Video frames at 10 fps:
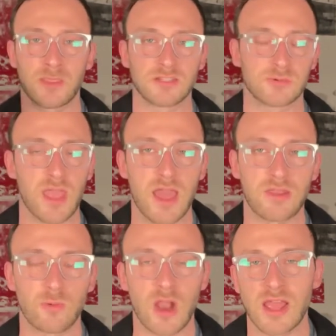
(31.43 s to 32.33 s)
So we had
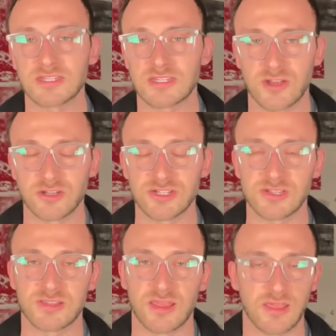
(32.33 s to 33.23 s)
a rise in energy
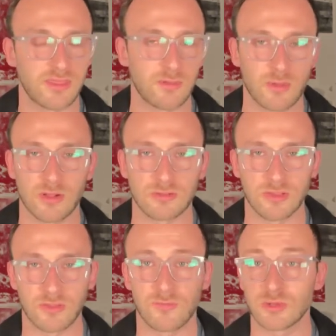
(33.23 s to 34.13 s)
today. I think we all know
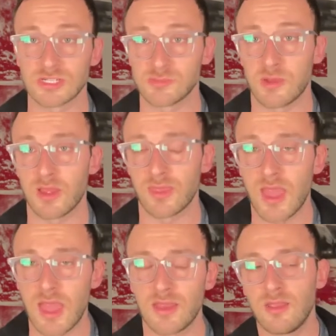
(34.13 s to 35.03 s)
the forces behind
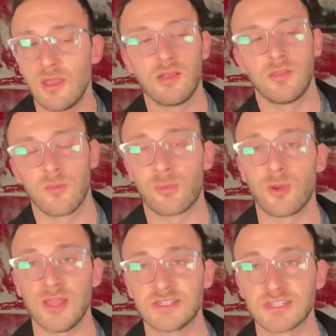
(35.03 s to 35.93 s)
that. The
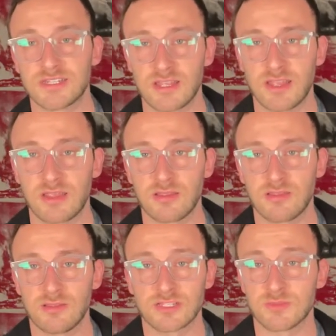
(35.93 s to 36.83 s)

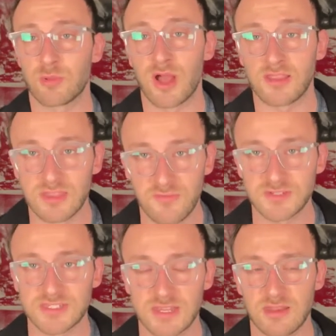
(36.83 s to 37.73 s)
pre-existing supply
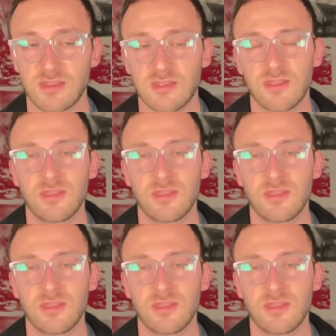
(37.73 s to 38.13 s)
deficit,